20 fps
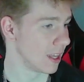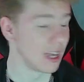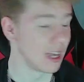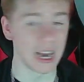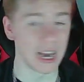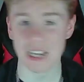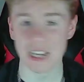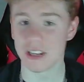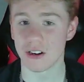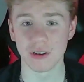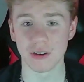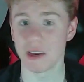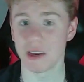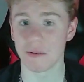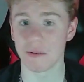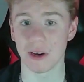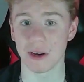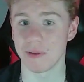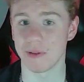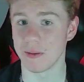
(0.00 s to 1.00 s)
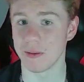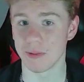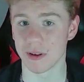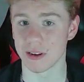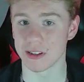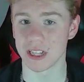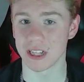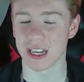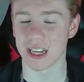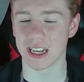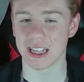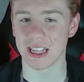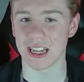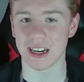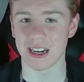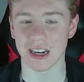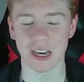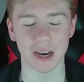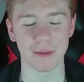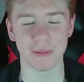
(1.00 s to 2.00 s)
I don't get why people are saying
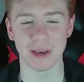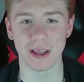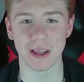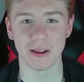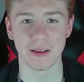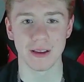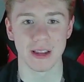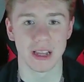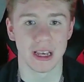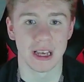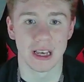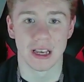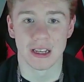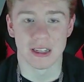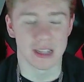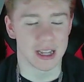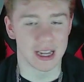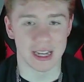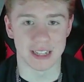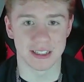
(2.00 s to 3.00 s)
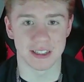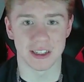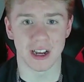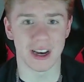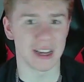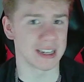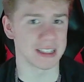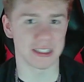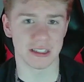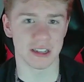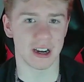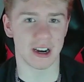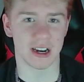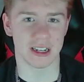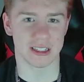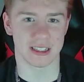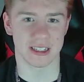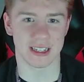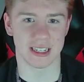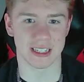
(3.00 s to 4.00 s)
that. I mean, it's not as
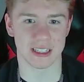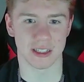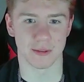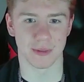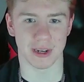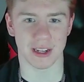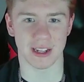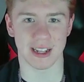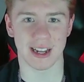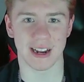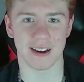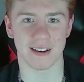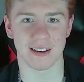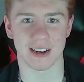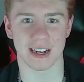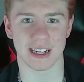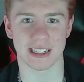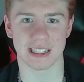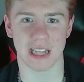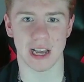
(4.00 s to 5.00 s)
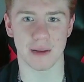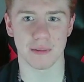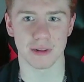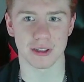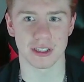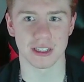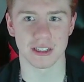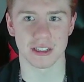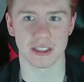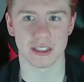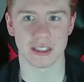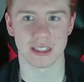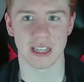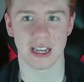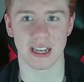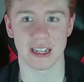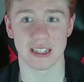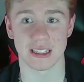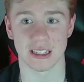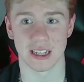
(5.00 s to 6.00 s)
toxic as the McLaren days. Hamilton just
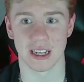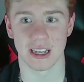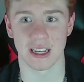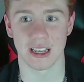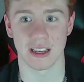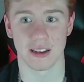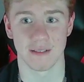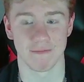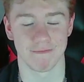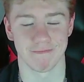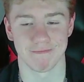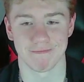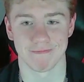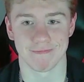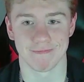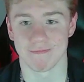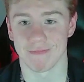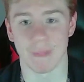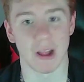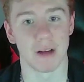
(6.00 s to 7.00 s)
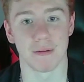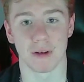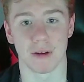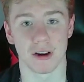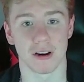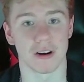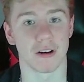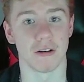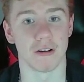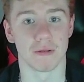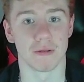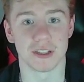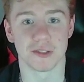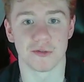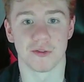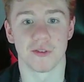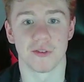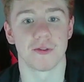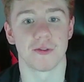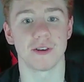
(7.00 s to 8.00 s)
said, he's like, I'm gonna go race
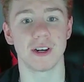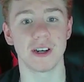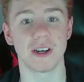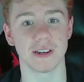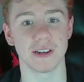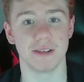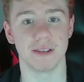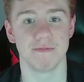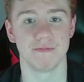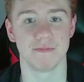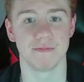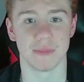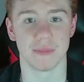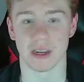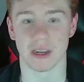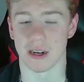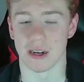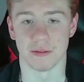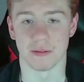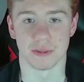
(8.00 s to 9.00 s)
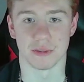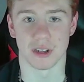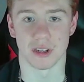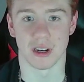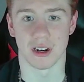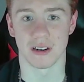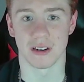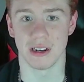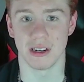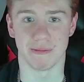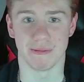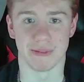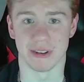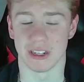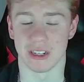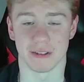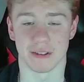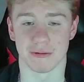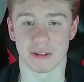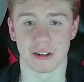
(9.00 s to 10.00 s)
for Ferrari. I'm sorry, but
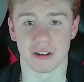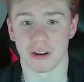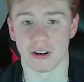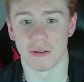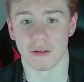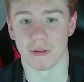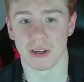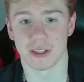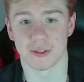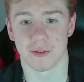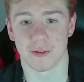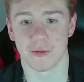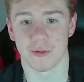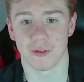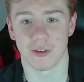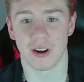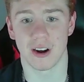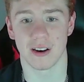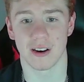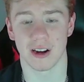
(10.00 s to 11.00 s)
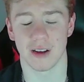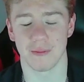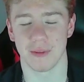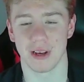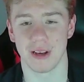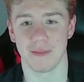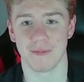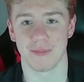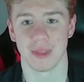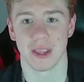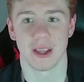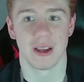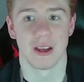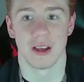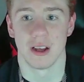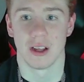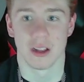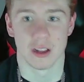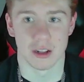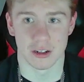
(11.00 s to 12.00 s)
I'm gonna go race for Ferrari. I mean,
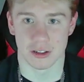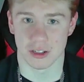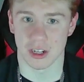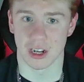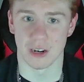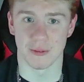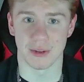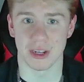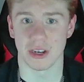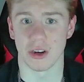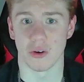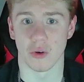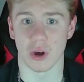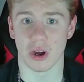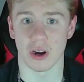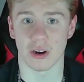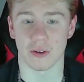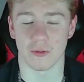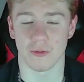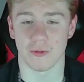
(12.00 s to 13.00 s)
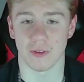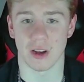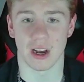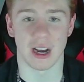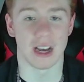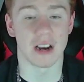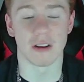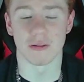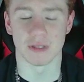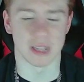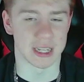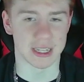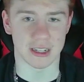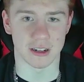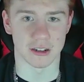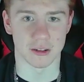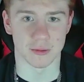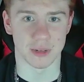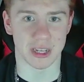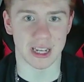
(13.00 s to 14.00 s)
there's gonna be I don't think
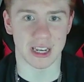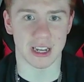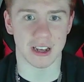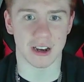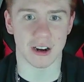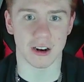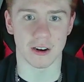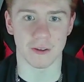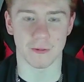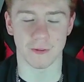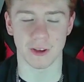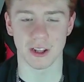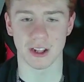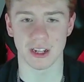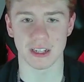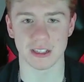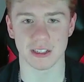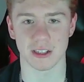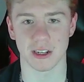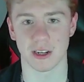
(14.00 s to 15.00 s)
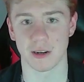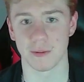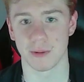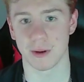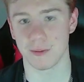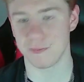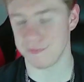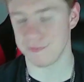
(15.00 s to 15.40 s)
there'll be any hard feelings there, but